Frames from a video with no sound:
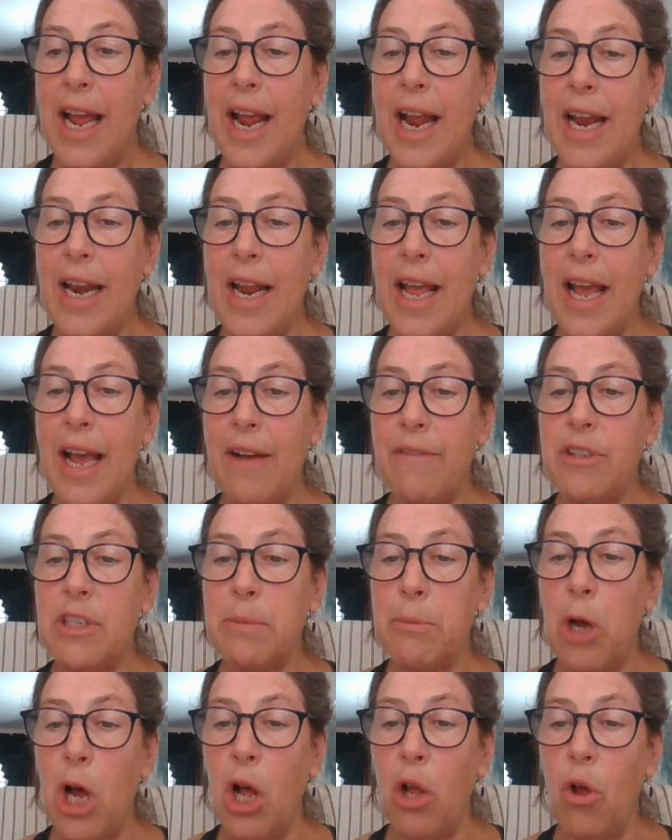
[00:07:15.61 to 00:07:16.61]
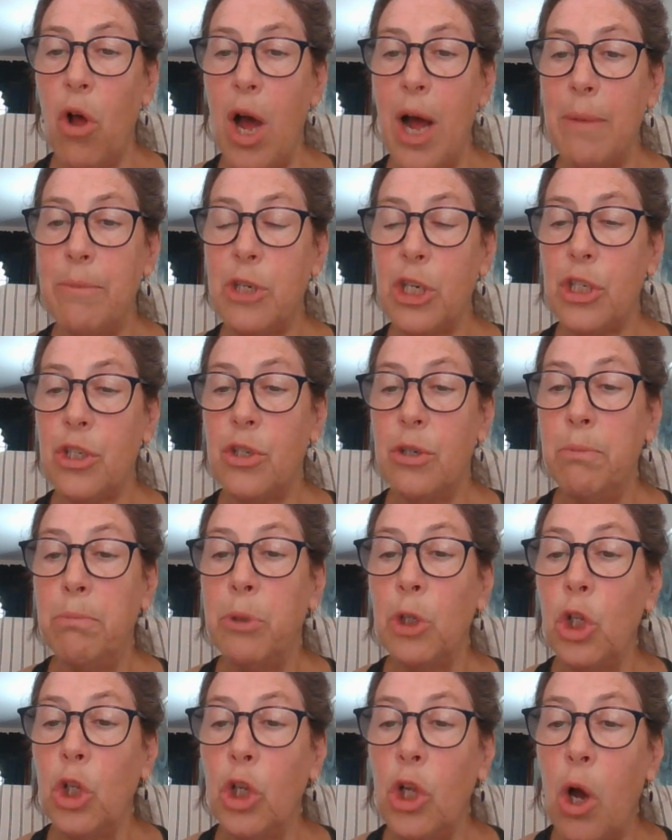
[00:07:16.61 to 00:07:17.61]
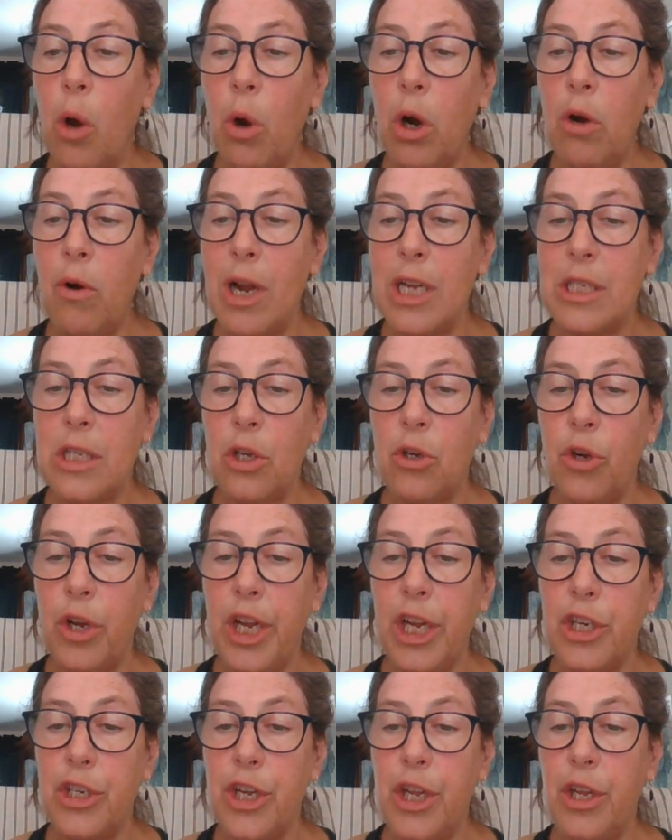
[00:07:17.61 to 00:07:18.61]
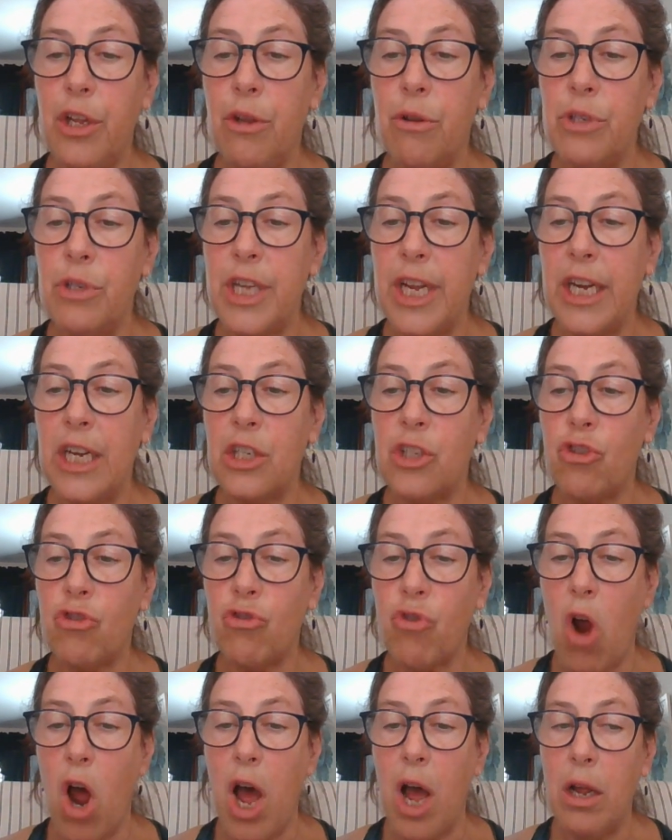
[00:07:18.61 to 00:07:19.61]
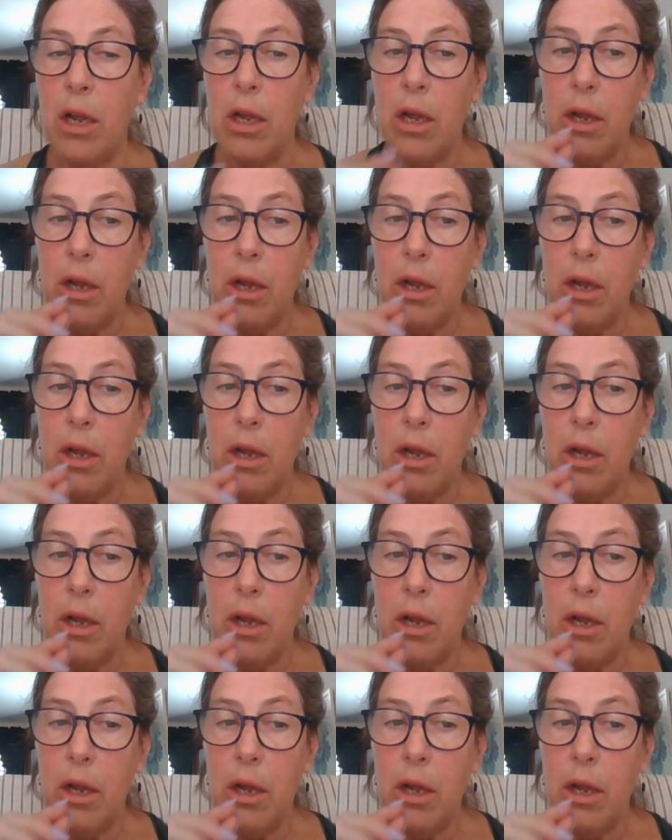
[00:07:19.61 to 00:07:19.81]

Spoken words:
and have small objects to blow across the cookie sheet using a straw.